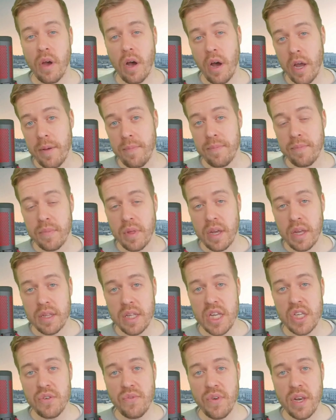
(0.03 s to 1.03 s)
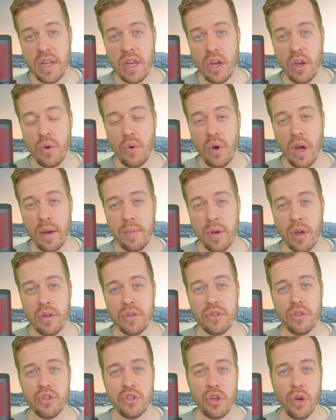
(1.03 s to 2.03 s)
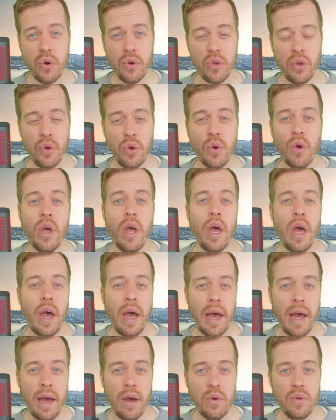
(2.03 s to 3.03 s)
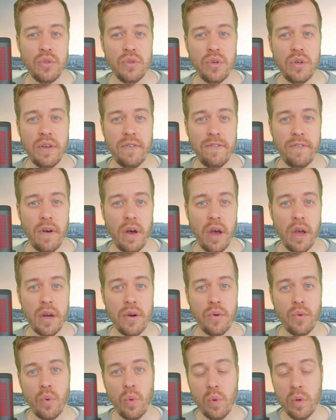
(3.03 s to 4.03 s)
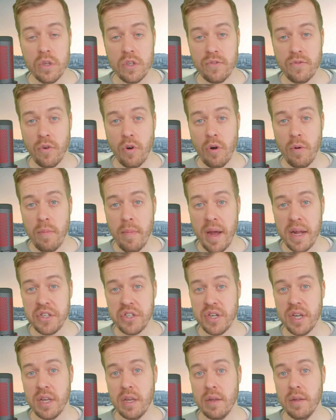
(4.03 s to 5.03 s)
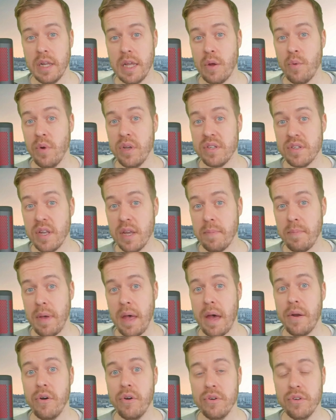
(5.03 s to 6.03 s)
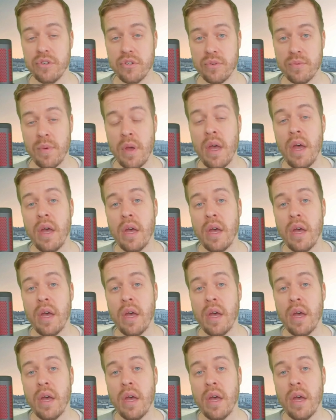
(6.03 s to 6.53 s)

Hi, in this video I'm going to show you how to define rules for matching linguistic patterns